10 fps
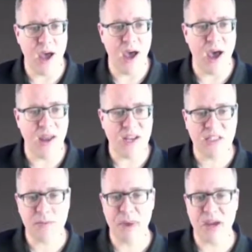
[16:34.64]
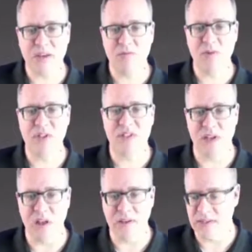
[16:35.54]
Uh, unexpected
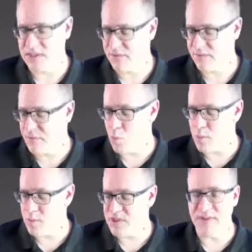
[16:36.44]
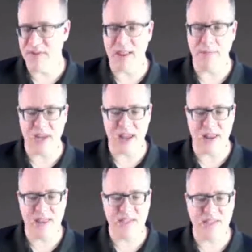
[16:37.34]
results from what was developed.
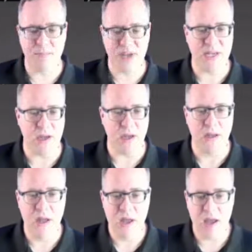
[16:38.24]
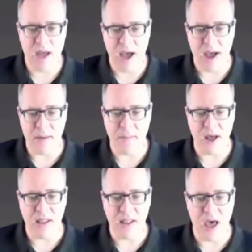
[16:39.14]
And this is a big deal. Um,
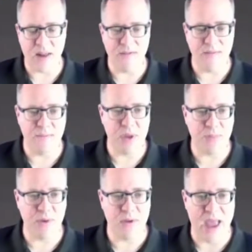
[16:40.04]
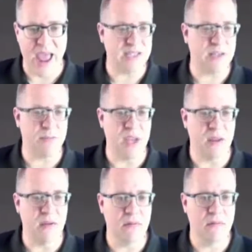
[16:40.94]
a lot of people ask
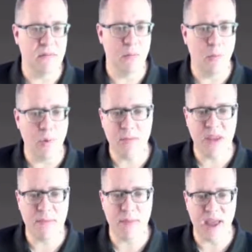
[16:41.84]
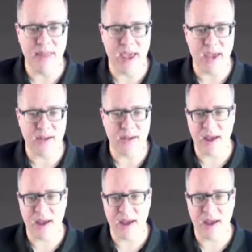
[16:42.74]
me, what do you mean by that?